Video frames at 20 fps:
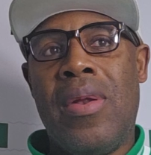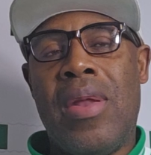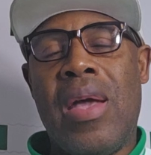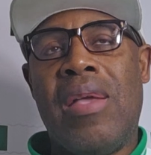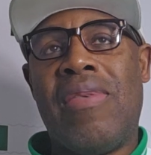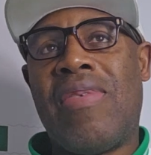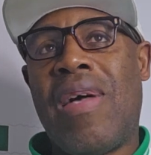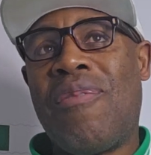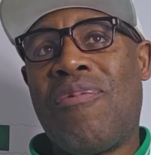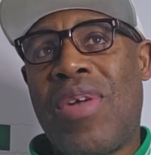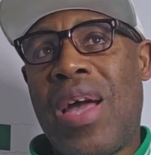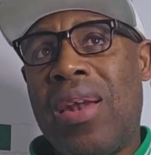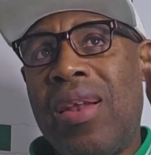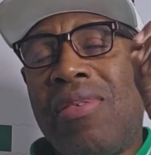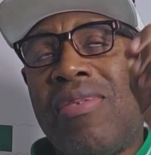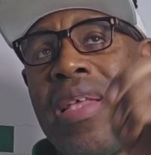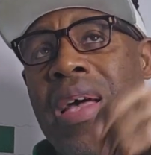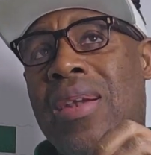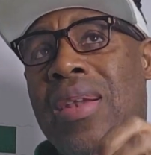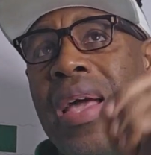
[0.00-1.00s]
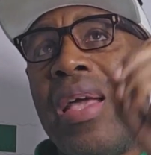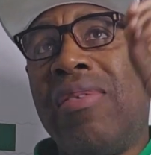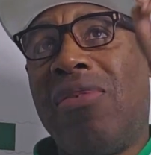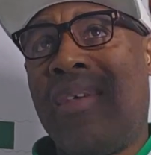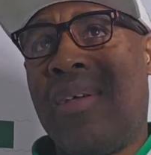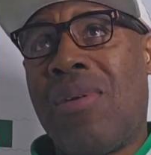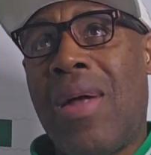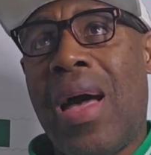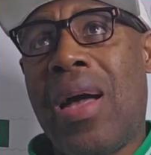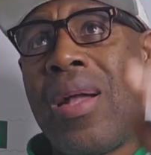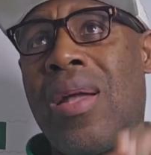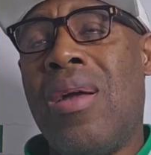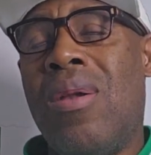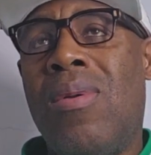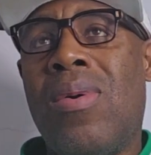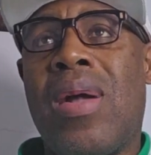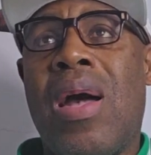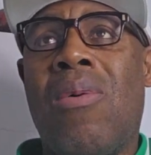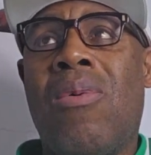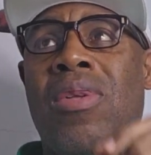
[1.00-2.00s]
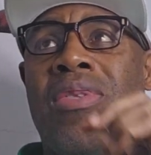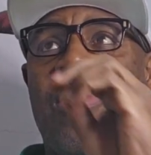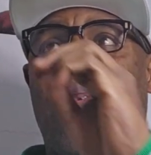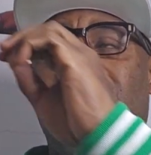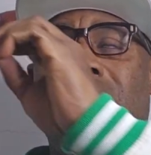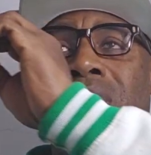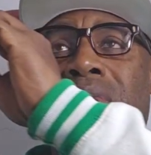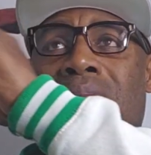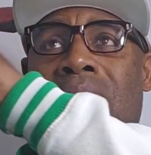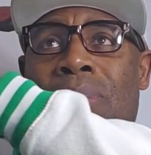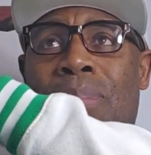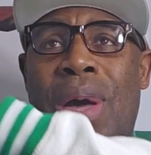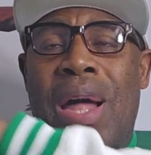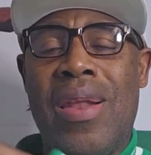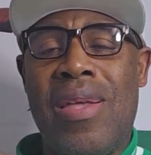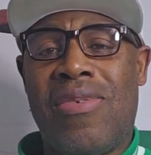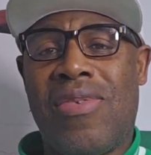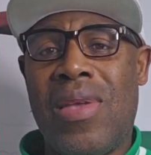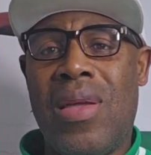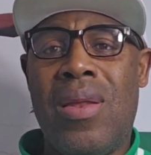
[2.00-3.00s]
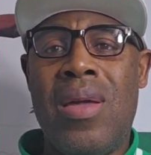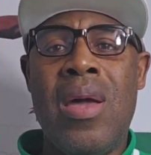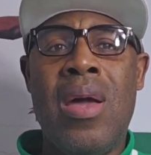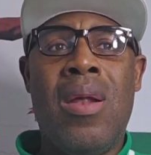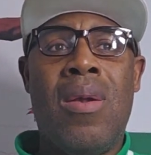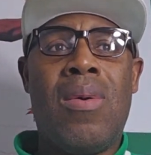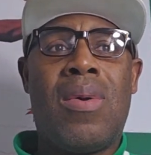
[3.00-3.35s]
There is Afghanistan, there is Iraq. Look at what is going on in Palestine.